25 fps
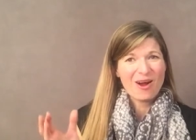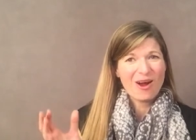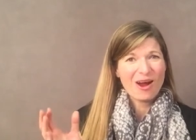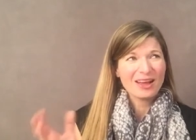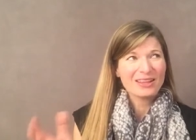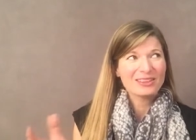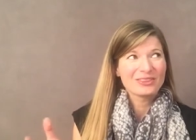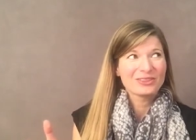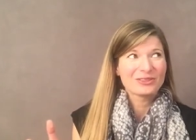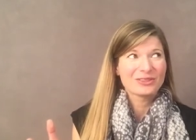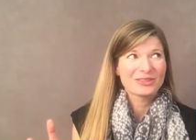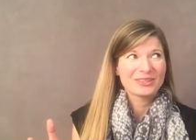
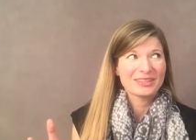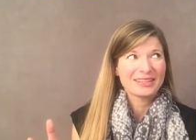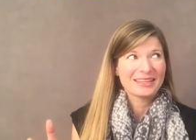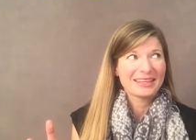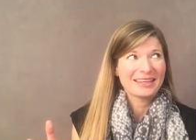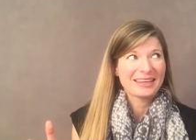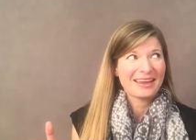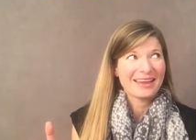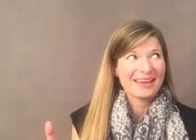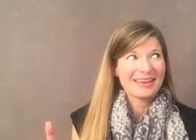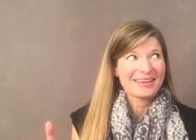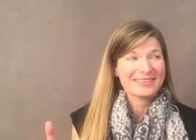I look at a
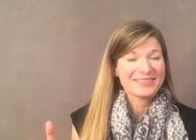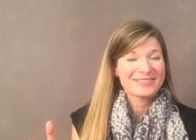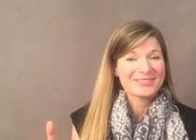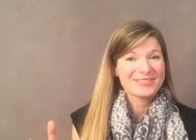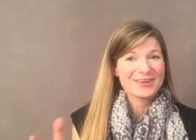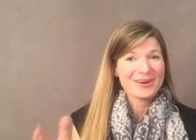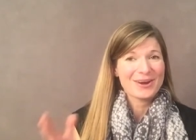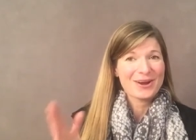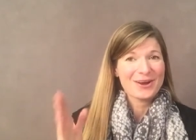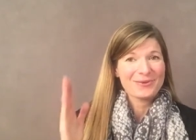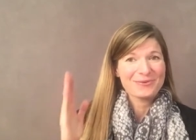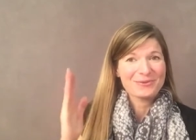Gantt
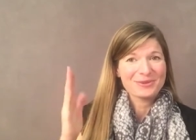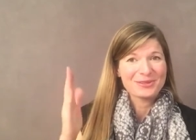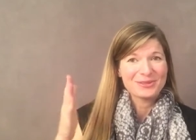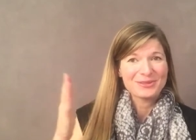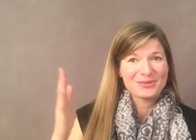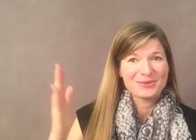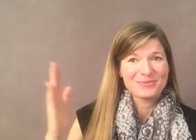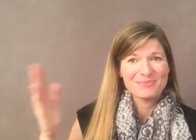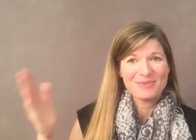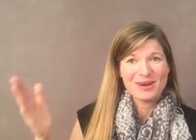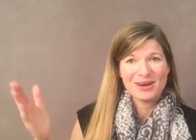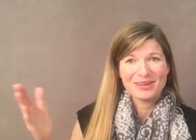chart with
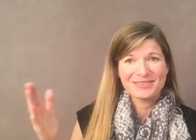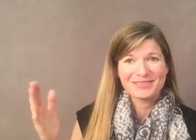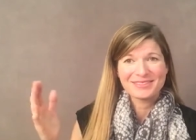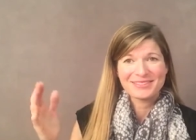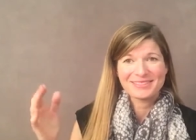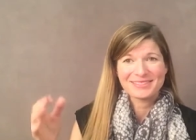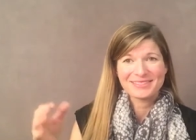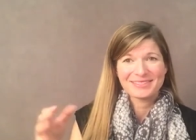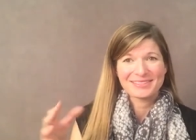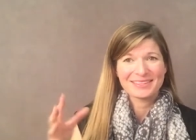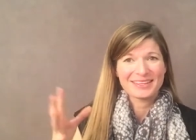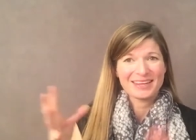the
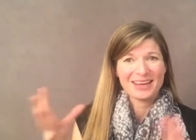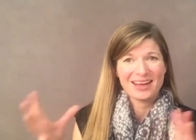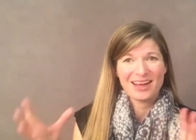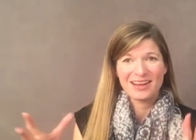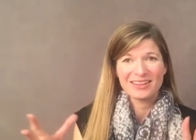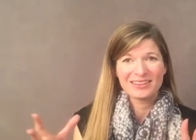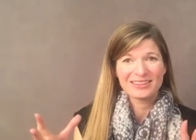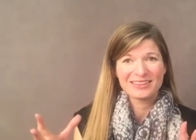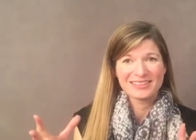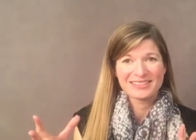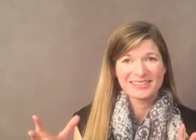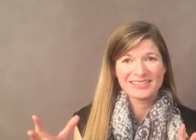months and the
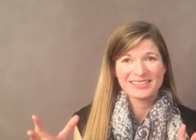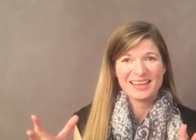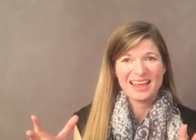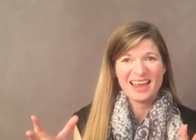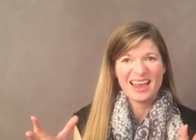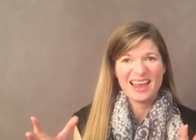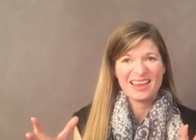colours